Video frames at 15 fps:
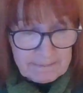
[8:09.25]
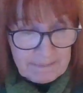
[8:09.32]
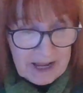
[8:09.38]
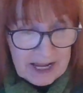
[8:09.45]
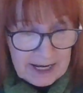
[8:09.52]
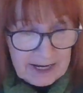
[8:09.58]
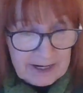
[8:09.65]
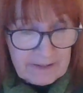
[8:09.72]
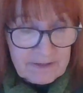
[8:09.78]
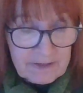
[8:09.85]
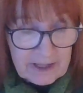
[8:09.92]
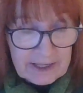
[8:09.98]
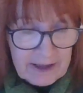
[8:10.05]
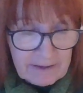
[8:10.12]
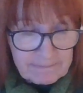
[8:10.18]
by
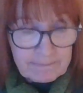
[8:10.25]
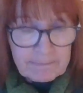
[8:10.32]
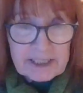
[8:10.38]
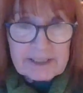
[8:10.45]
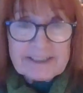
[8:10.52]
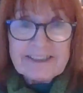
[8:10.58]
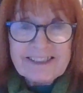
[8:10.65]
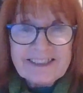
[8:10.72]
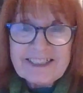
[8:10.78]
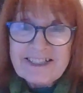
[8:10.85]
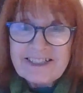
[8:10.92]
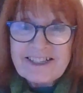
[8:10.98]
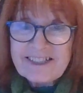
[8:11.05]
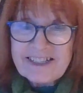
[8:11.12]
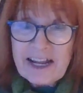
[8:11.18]
the government
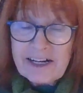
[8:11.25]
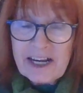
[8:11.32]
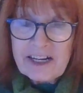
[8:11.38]
since